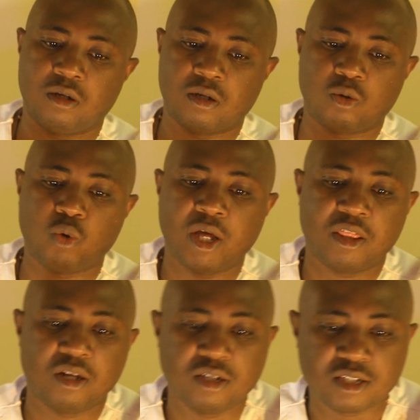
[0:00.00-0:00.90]
And where
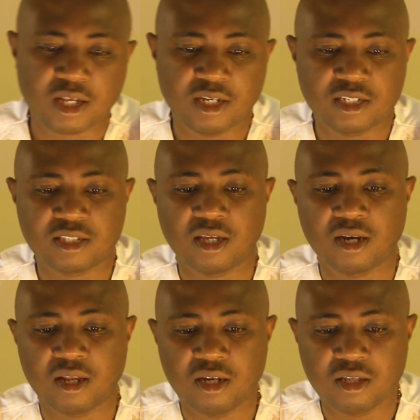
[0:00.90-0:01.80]
there is an
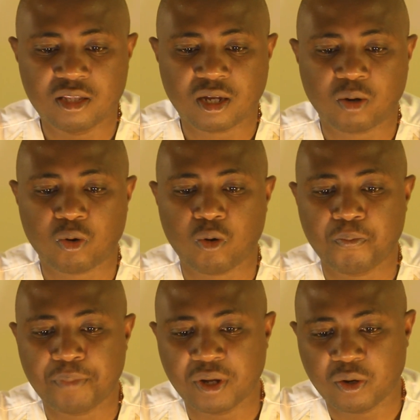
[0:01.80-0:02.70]
extended
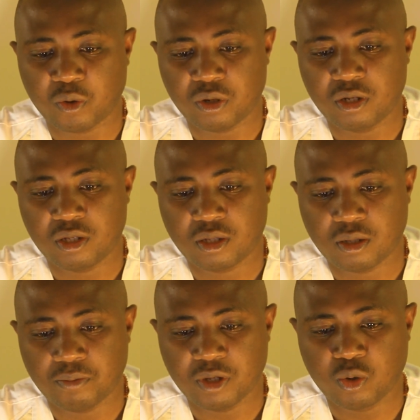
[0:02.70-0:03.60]
intercrop period,
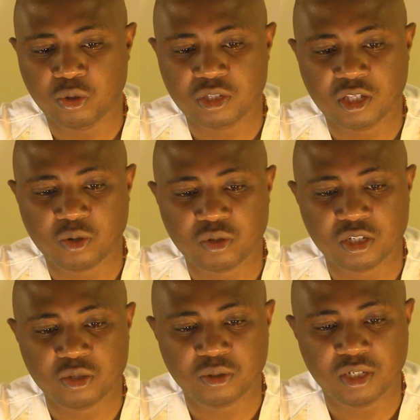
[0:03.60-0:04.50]
because the rotation